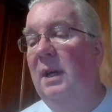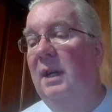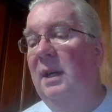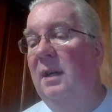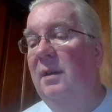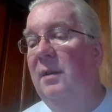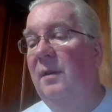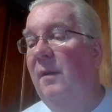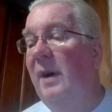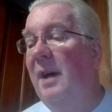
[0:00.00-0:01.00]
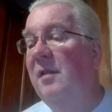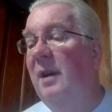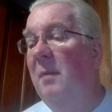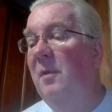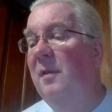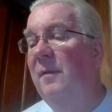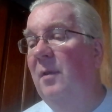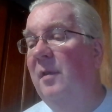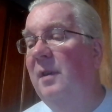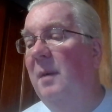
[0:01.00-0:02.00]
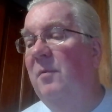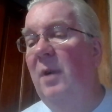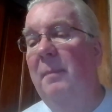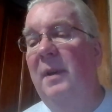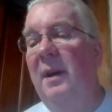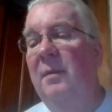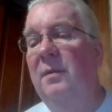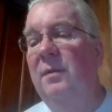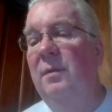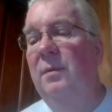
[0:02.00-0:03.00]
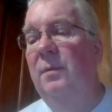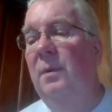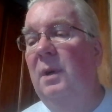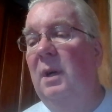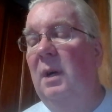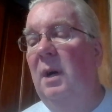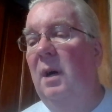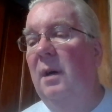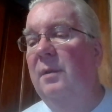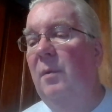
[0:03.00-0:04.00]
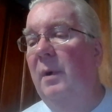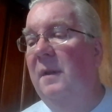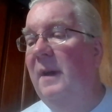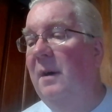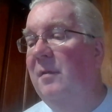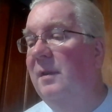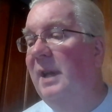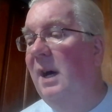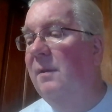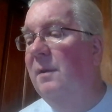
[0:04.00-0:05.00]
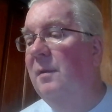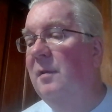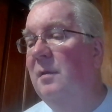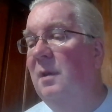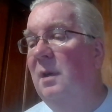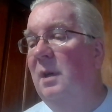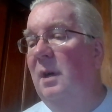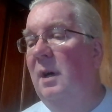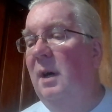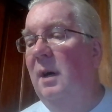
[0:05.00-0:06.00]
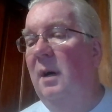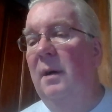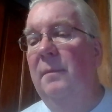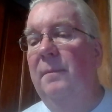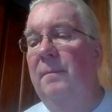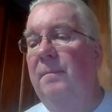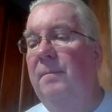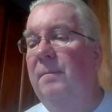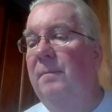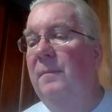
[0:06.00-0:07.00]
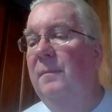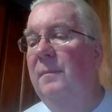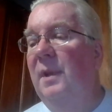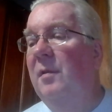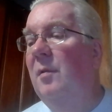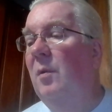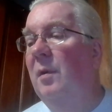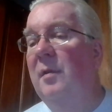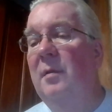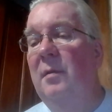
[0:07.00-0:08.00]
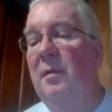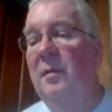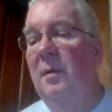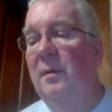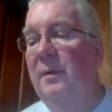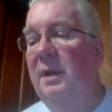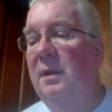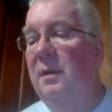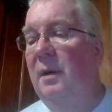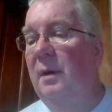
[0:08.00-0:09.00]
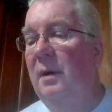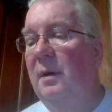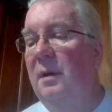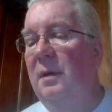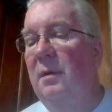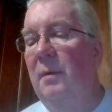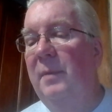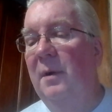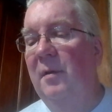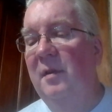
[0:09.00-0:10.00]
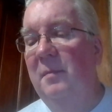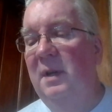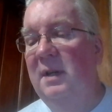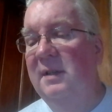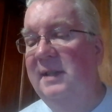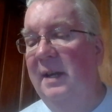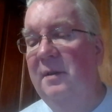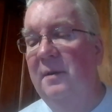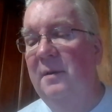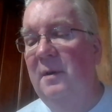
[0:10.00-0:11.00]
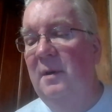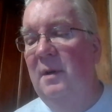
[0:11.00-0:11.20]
and last time was the first time dropped down to $20,000. This horse certainly appears to be a contender.